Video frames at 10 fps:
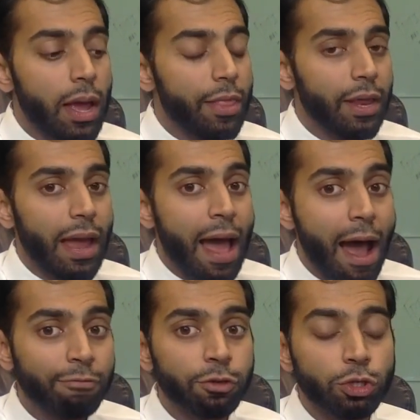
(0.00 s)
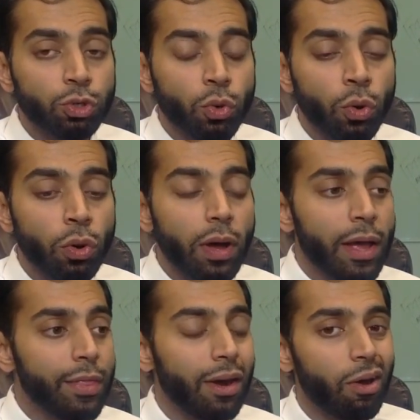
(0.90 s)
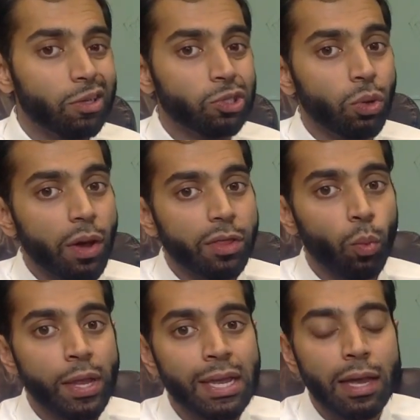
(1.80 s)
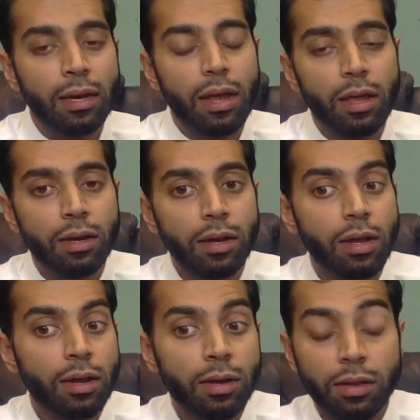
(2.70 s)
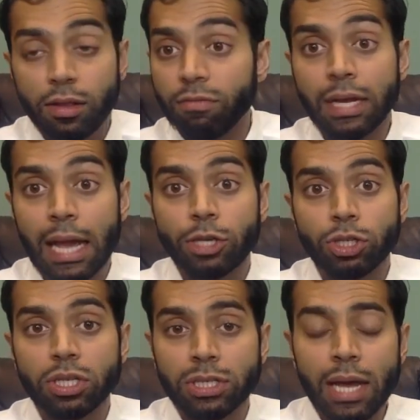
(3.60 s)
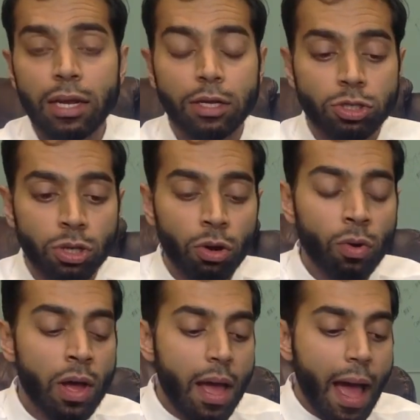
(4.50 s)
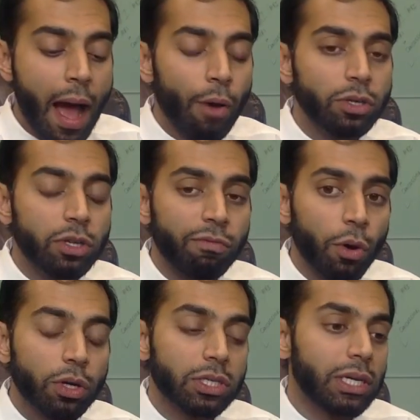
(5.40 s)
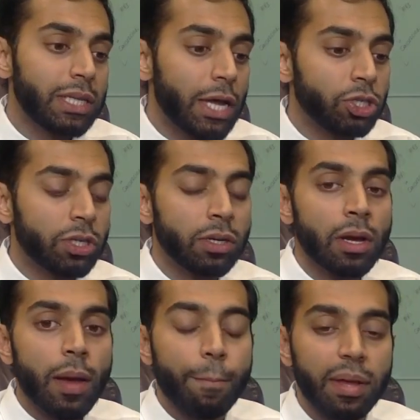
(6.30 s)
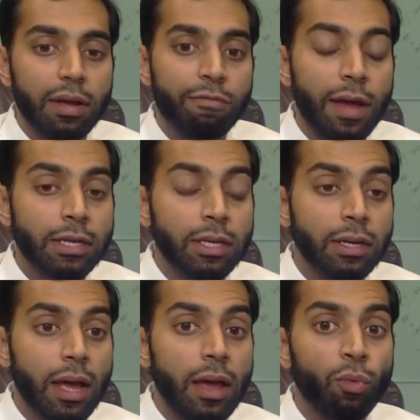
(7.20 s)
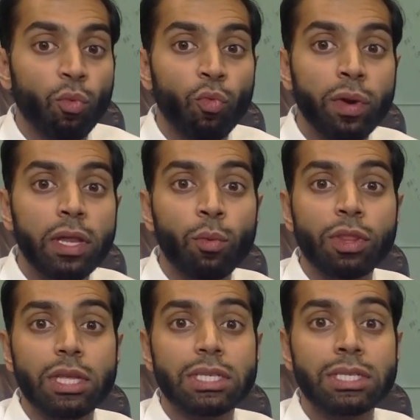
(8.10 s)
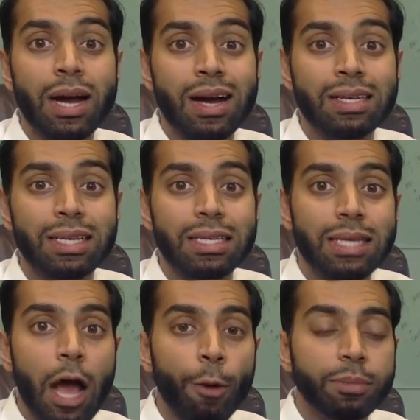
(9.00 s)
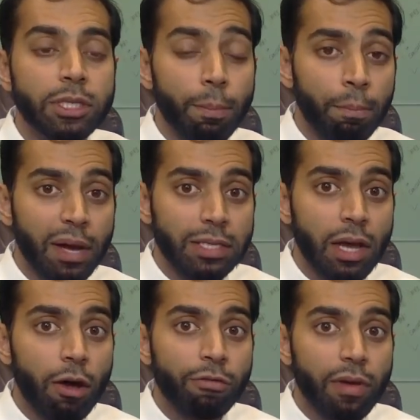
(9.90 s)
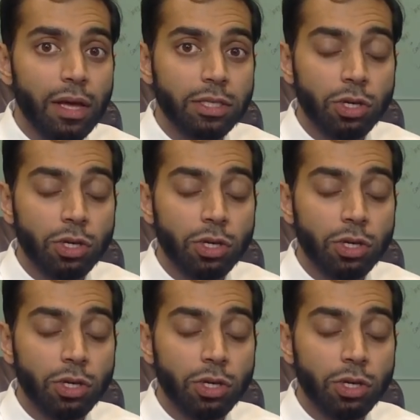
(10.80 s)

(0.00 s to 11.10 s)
and then after school, and then also on the weekend and in the vacation setting? So how is their focus and attention being affected? And really what this does is helps myself as a